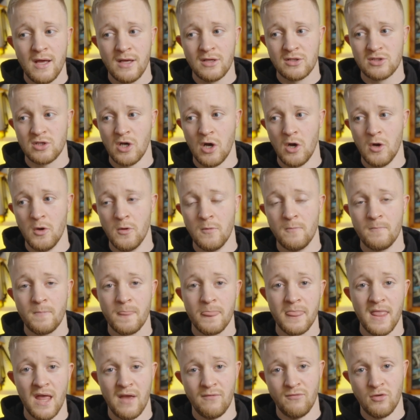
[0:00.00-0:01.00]
So
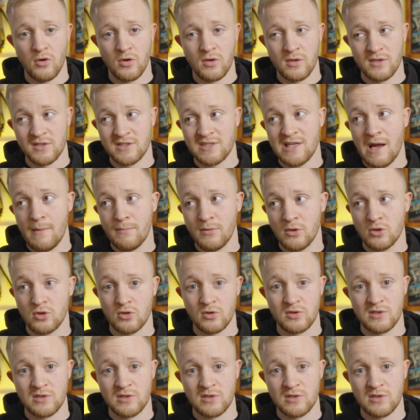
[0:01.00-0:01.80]
if you can establish